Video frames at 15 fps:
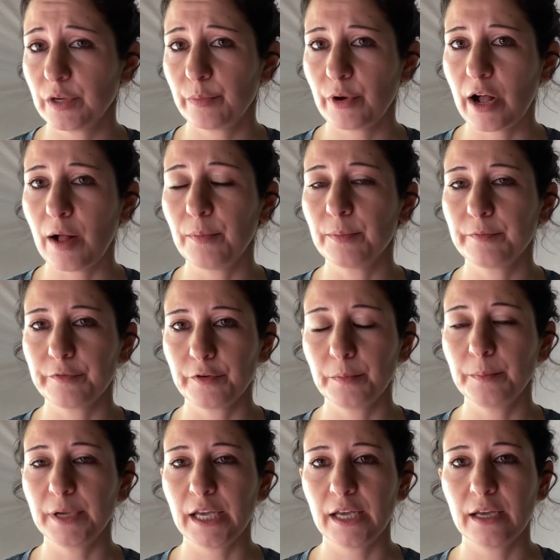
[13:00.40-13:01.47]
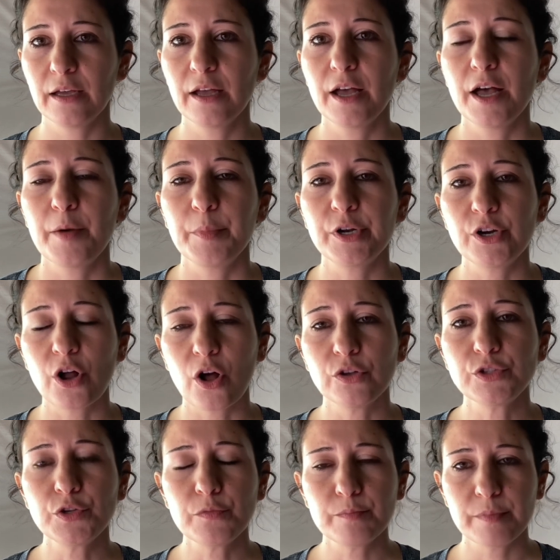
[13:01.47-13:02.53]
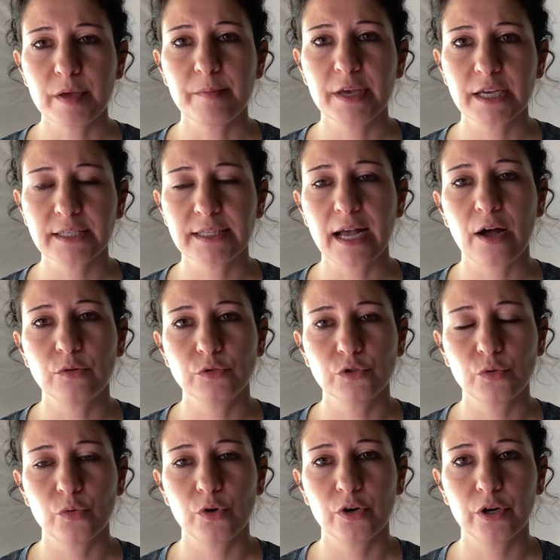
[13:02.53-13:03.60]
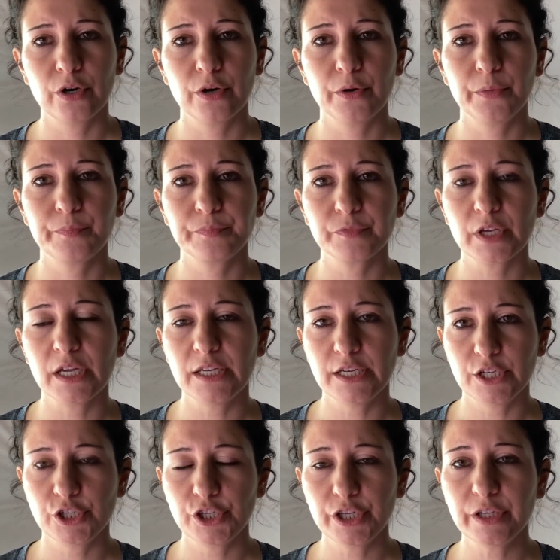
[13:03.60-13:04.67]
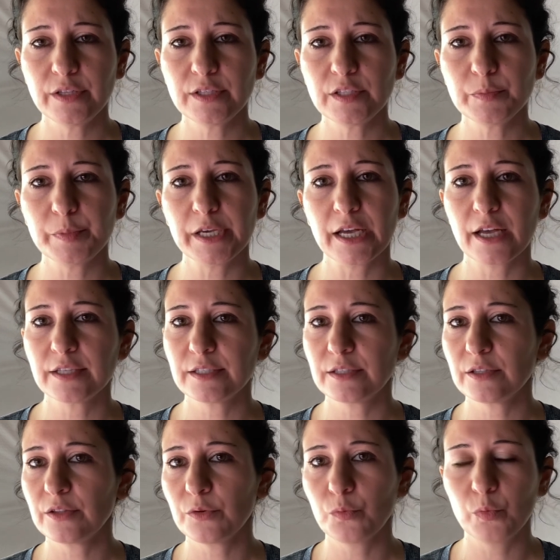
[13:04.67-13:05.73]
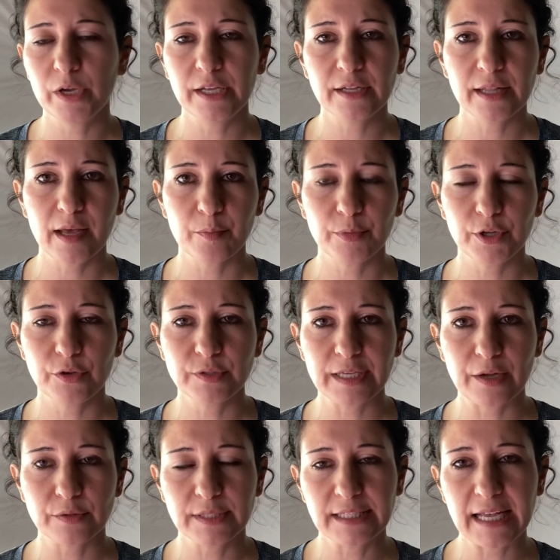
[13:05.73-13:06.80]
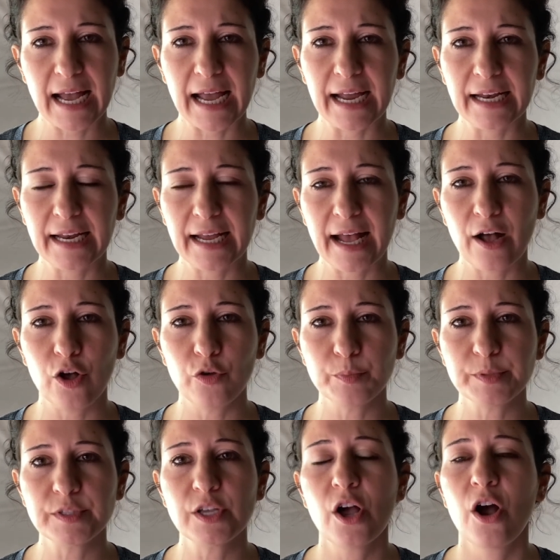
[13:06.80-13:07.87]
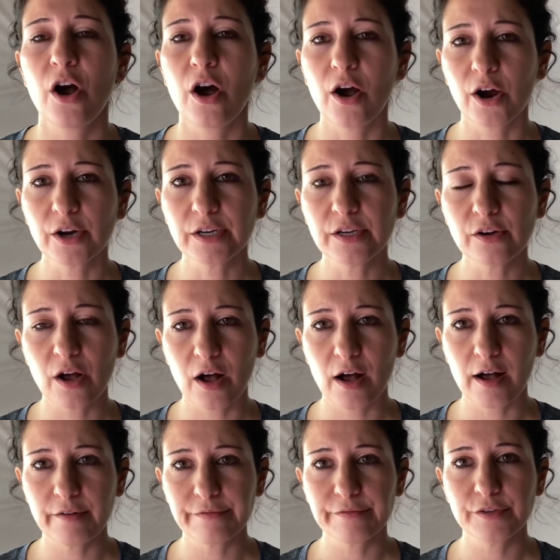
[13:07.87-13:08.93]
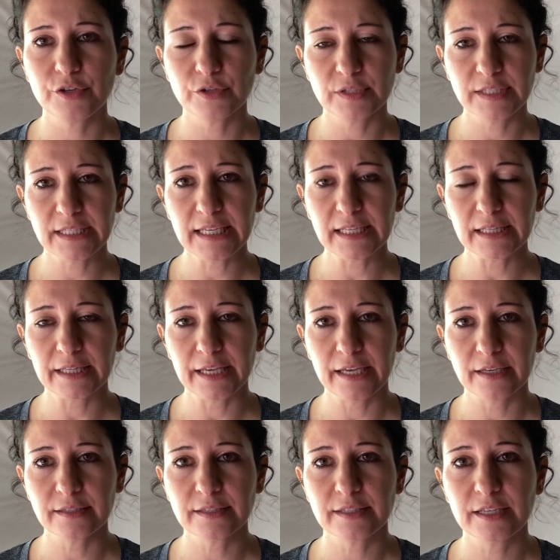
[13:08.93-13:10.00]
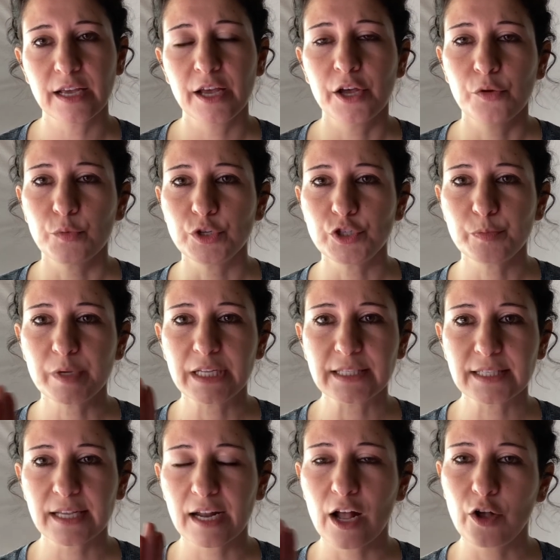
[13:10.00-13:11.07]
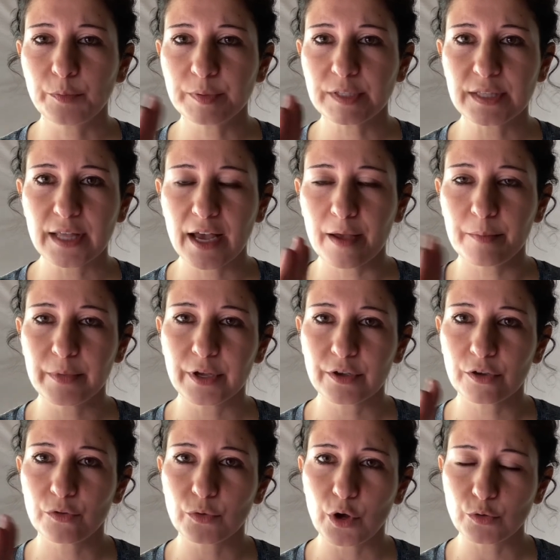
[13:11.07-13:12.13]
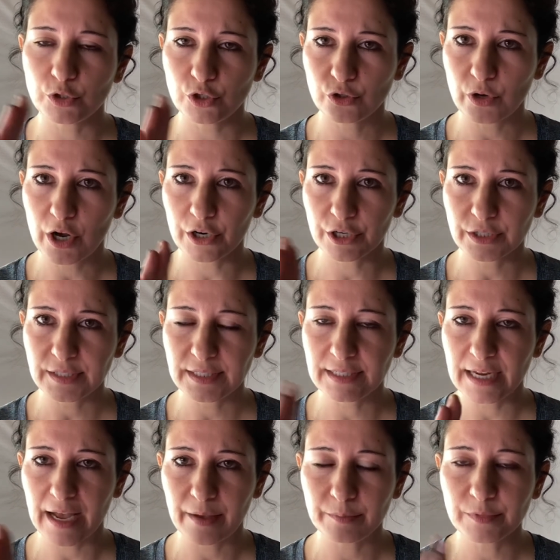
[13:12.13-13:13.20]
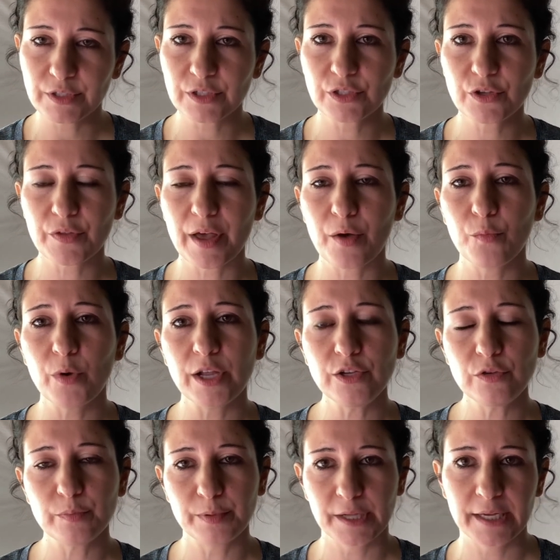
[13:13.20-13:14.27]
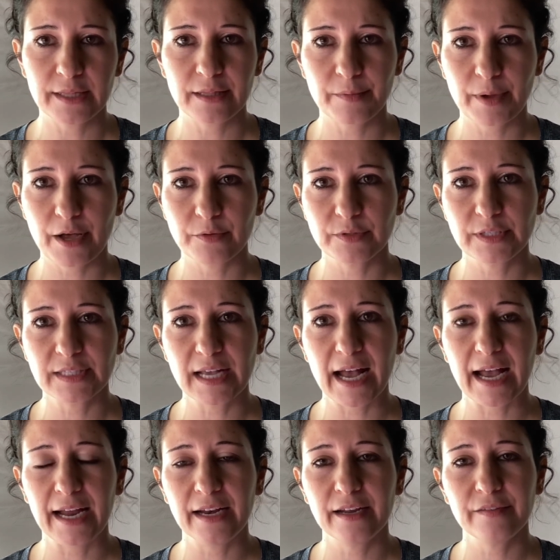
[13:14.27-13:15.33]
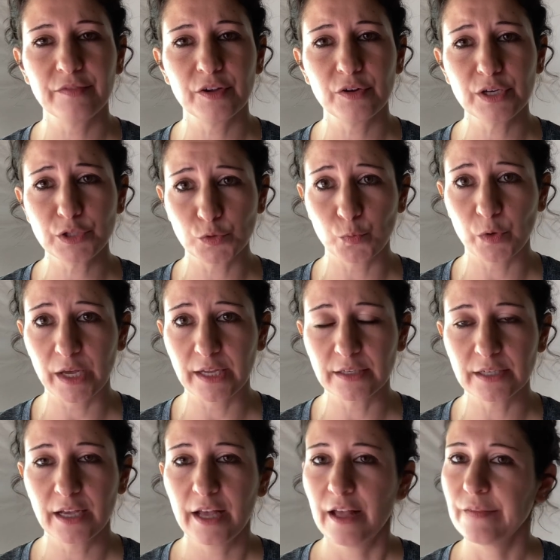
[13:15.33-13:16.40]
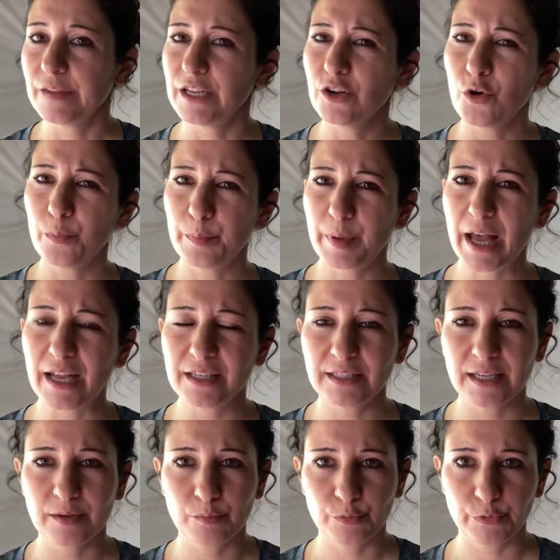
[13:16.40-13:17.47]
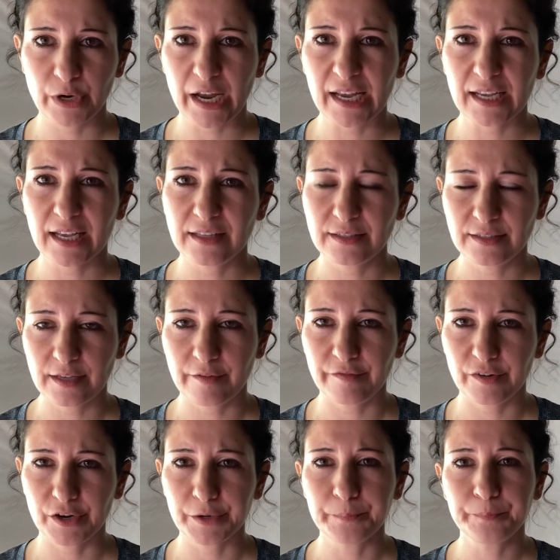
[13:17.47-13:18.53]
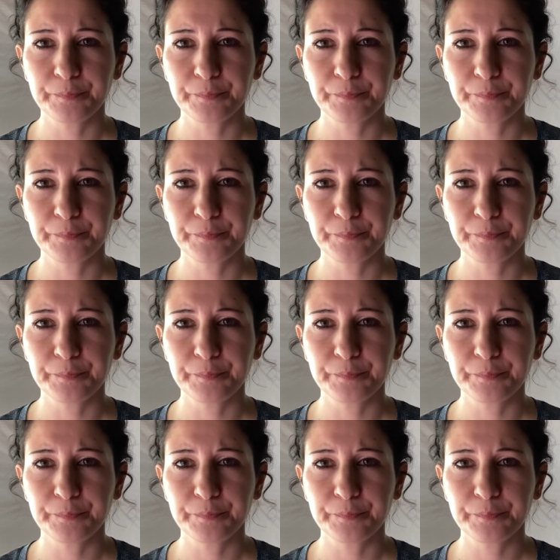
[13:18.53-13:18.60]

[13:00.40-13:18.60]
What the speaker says: a problem for me, but it also mimics outdoor conditions because the wind that blows outside helps harden off your seedlings, which means it helps them grow stronger stems so that when you plant them outside, if there is wind, they don't bend and break and suffer.